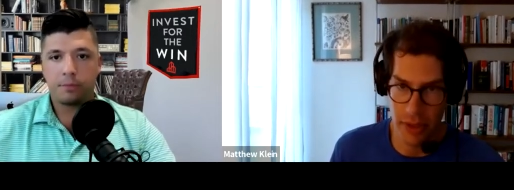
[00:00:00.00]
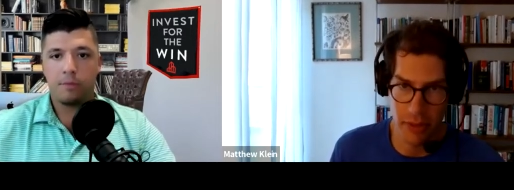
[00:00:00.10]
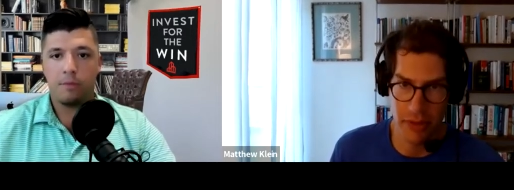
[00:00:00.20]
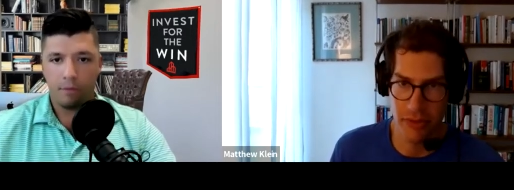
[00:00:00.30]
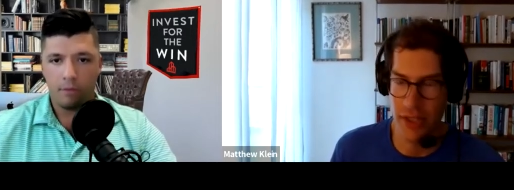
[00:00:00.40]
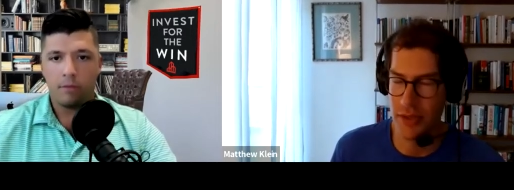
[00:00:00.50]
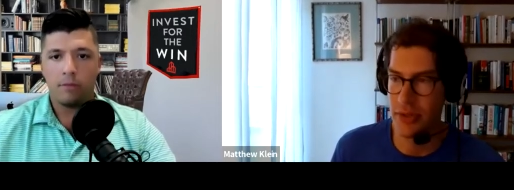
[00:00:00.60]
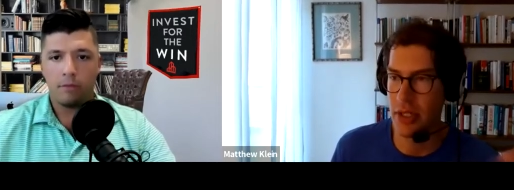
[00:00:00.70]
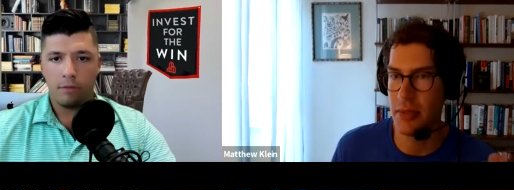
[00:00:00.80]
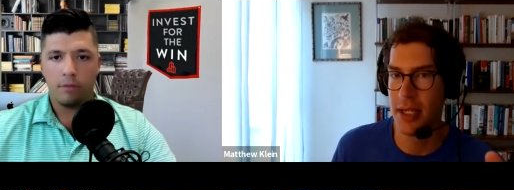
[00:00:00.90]
Speaker 1: They're big fans of
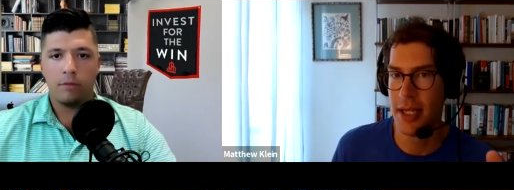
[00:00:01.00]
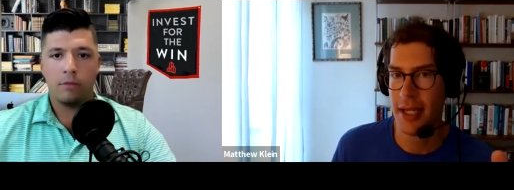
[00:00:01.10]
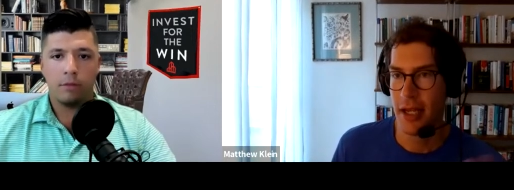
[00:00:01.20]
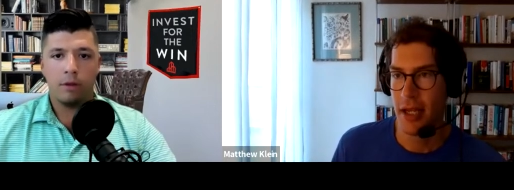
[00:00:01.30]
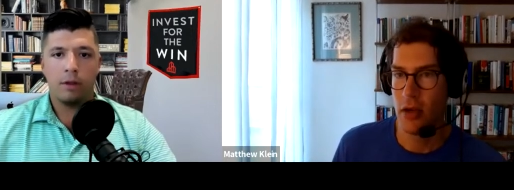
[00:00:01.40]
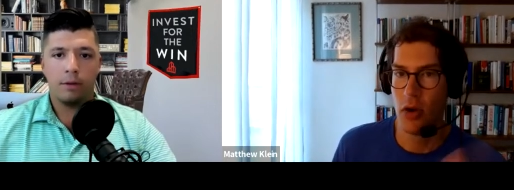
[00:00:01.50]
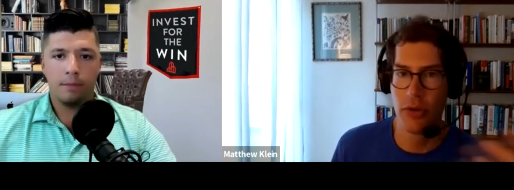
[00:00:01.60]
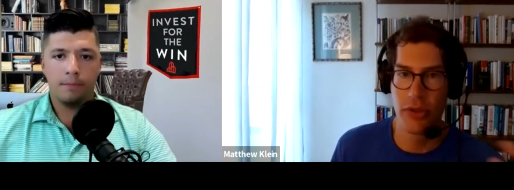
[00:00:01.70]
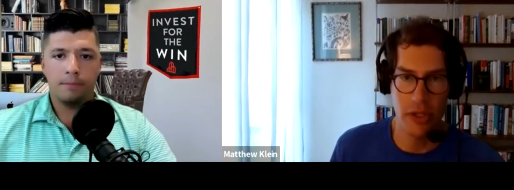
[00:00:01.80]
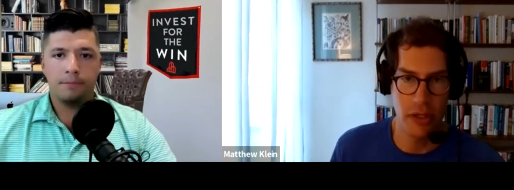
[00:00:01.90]
him, and you know
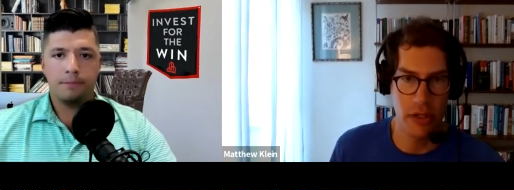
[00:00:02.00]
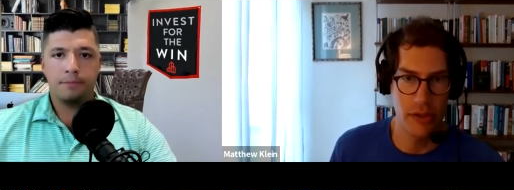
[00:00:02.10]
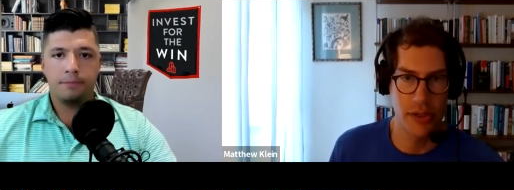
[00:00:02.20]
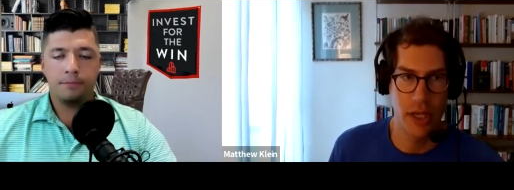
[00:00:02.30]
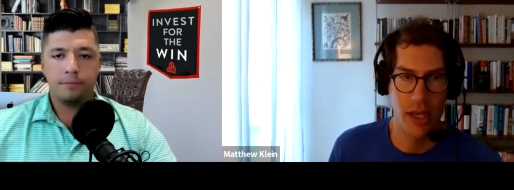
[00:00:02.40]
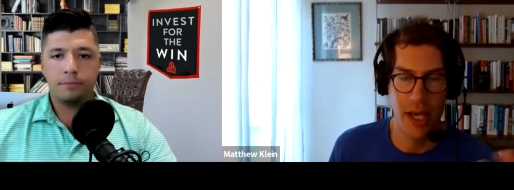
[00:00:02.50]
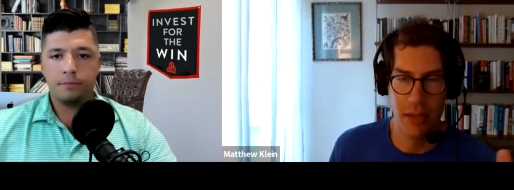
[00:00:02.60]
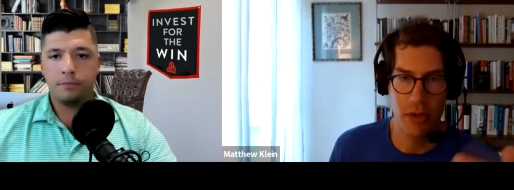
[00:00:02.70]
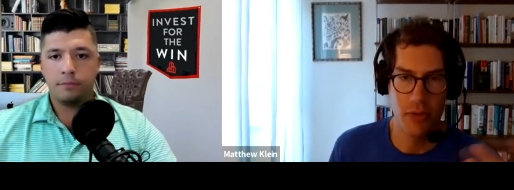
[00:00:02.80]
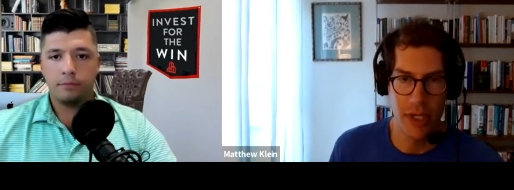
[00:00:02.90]
over the years
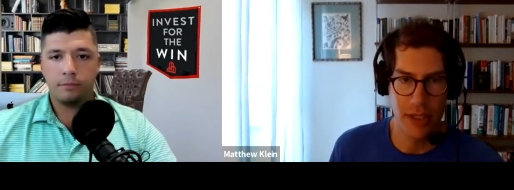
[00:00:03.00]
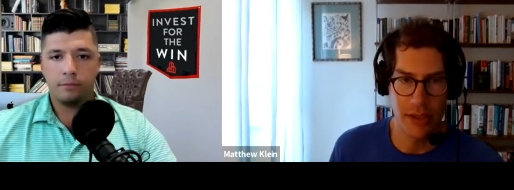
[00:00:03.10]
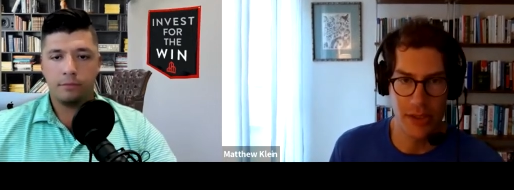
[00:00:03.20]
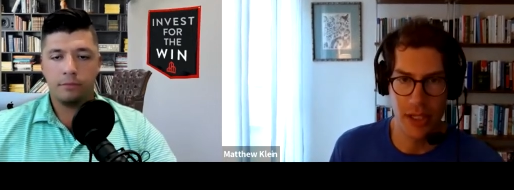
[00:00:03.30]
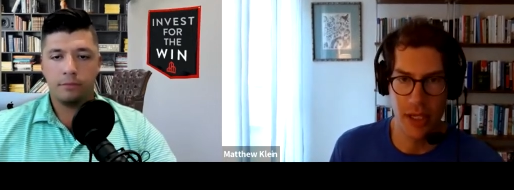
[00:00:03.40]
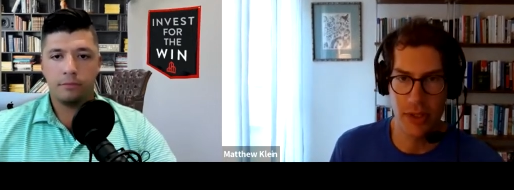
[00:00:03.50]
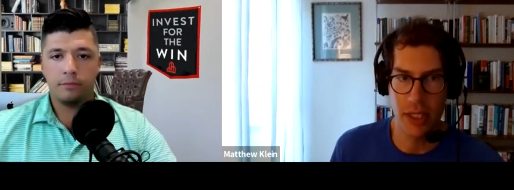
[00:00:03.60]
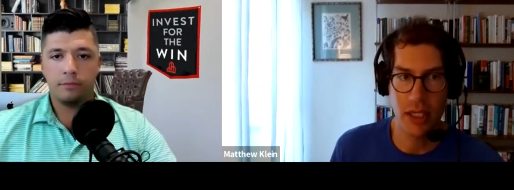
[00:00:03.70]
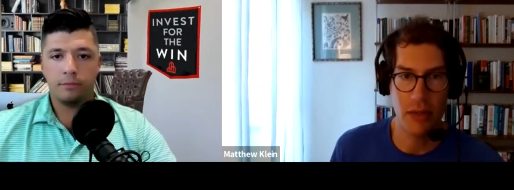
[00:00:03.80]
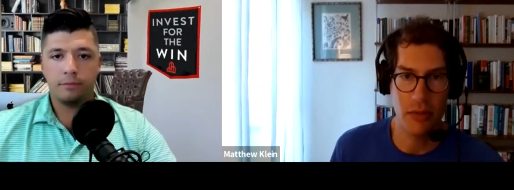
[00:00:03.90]
I'd been reading his stuff, and
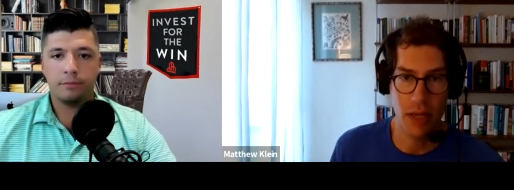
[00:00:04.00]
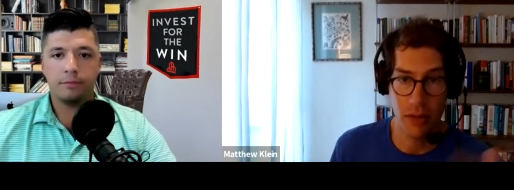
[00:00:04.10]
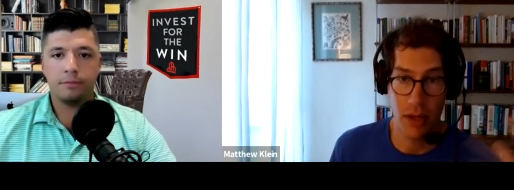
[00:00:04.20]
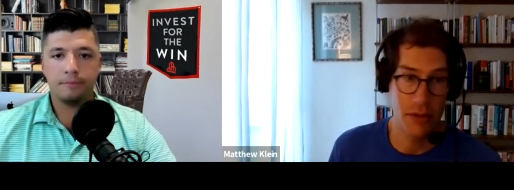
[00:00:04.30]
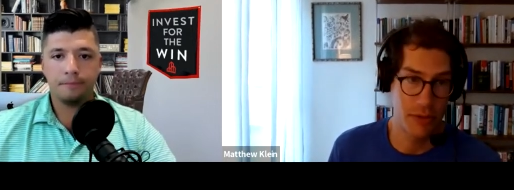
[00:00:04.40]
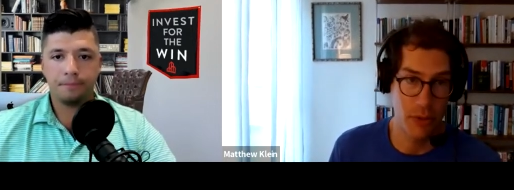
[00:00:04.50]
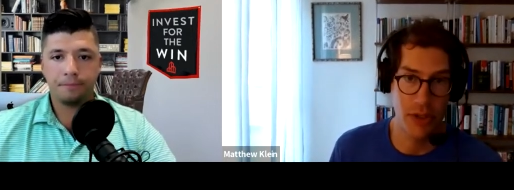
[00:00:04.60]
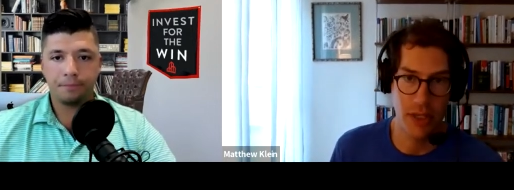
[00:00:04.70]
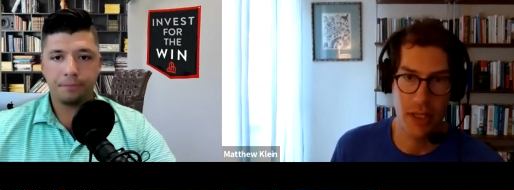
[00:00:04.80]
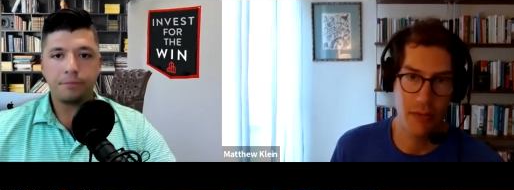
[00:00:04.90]
he I was
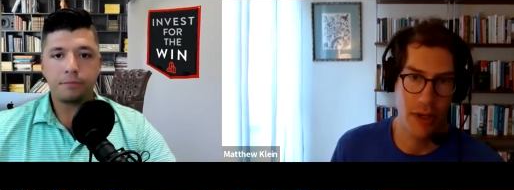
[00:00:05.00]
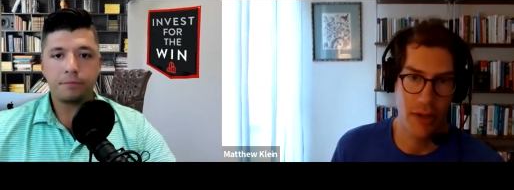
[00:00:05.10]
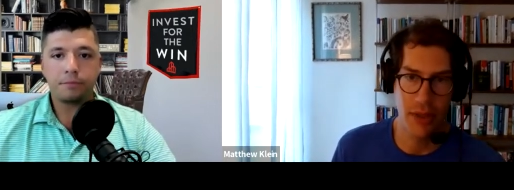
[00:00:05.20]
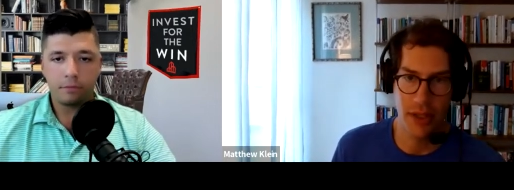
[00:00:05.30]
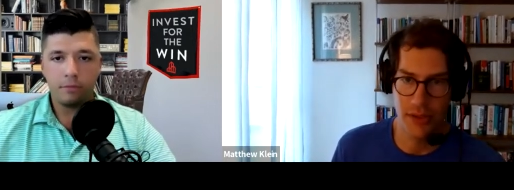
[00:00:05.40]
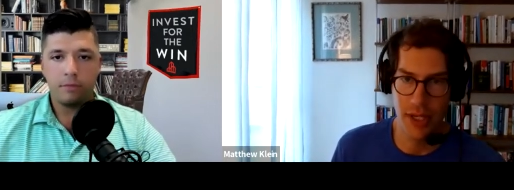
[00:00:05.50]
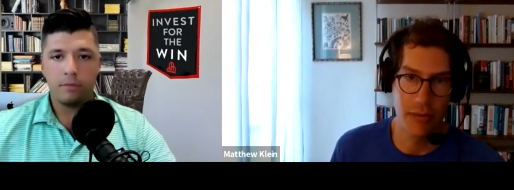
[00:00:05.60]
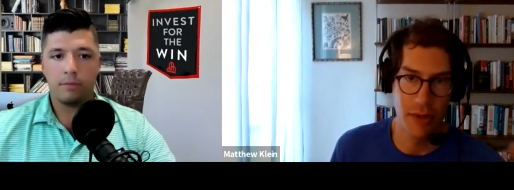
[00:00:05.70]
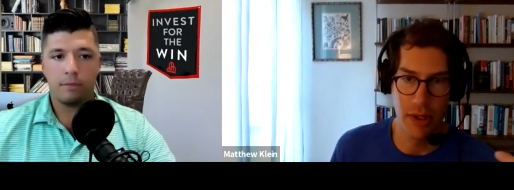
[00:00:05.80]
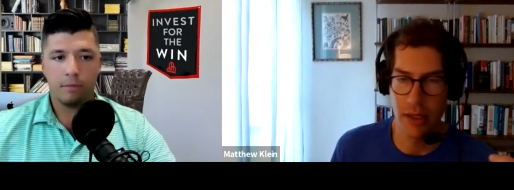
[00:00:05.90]
fortunate that he read things that
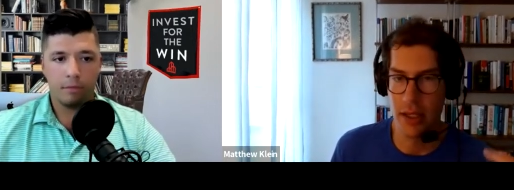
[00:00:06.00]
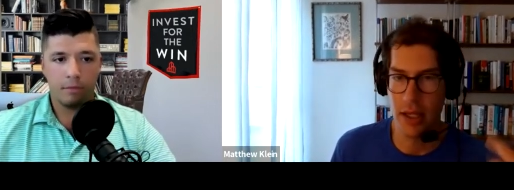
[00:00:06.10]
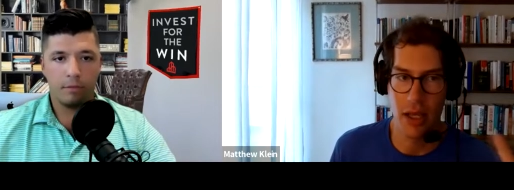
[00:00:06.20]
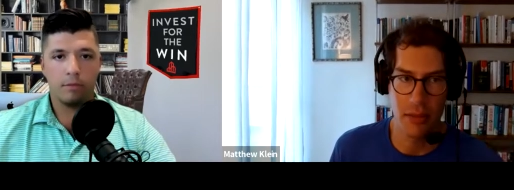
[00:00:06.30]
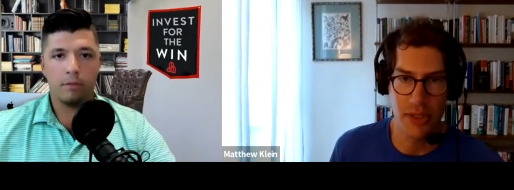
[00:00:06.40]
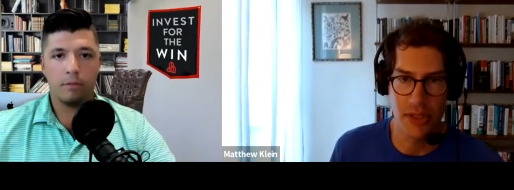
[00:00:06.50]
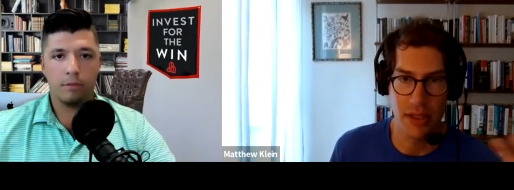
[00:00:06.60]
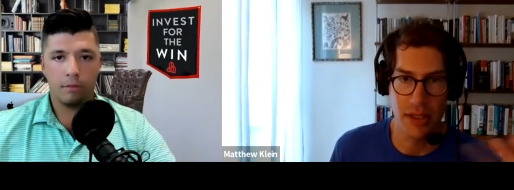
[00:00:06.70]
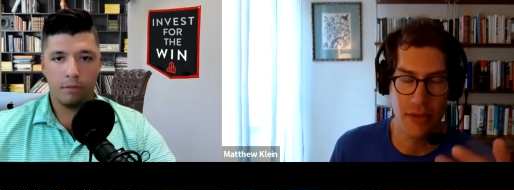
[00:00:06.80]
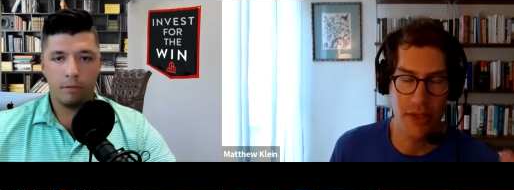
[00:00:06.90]
I'd written at The Economist
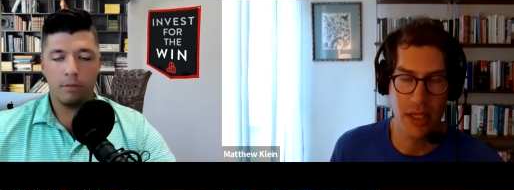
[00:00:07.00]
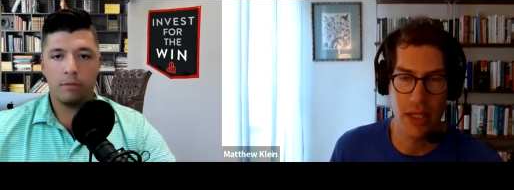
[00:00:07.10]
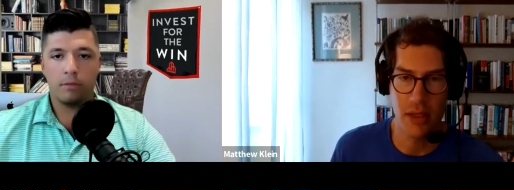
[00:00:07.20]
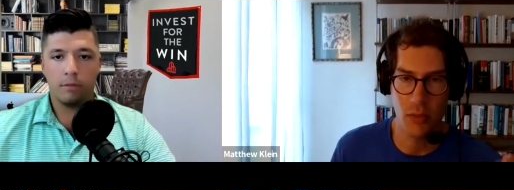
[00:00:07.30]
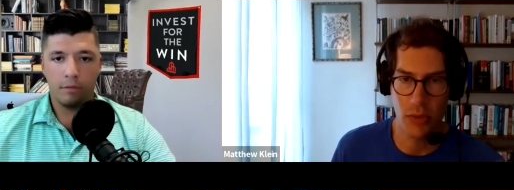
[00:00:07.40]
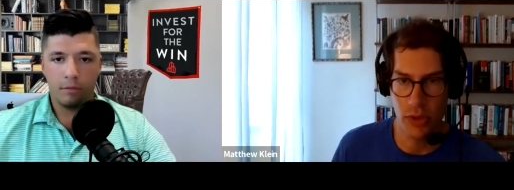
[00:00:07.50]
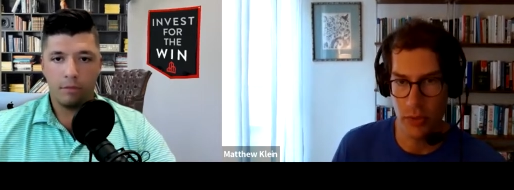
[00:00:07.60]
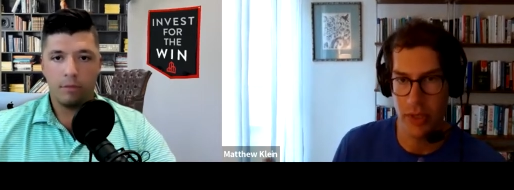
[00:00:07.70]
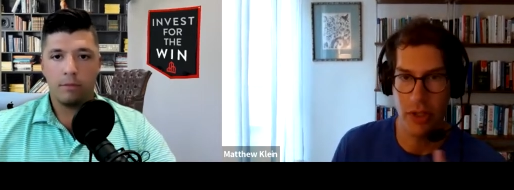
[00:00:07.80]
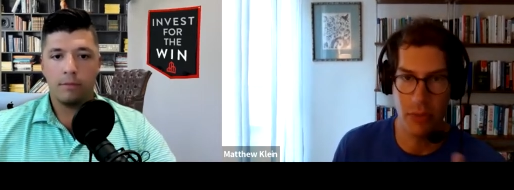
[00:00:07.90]
and the FT, and you know
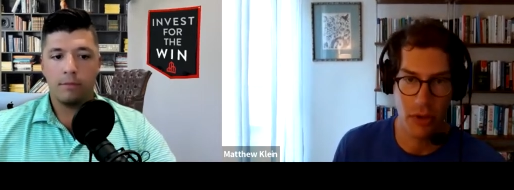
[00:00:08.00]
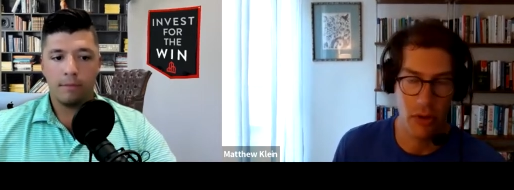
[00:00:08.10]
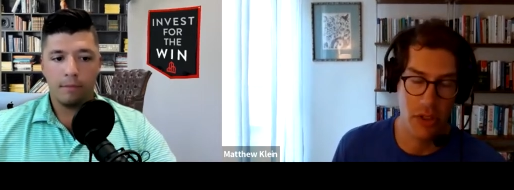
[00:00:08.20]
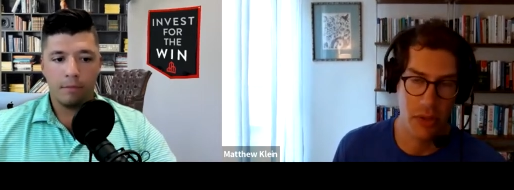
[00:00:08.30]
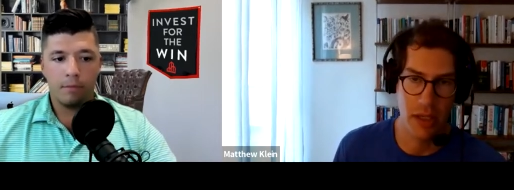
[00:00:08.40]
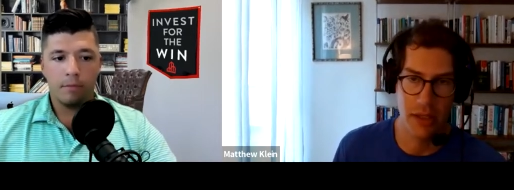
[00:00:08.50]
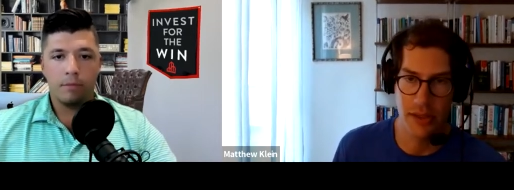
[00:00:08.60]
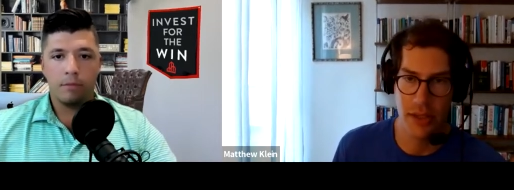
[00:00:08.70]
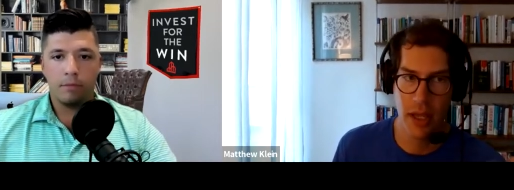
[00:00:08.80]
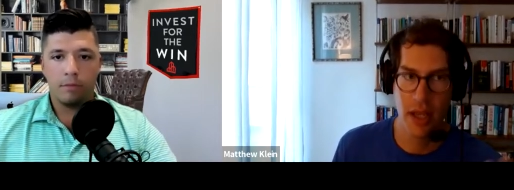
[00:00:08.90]
we developed a correspondence,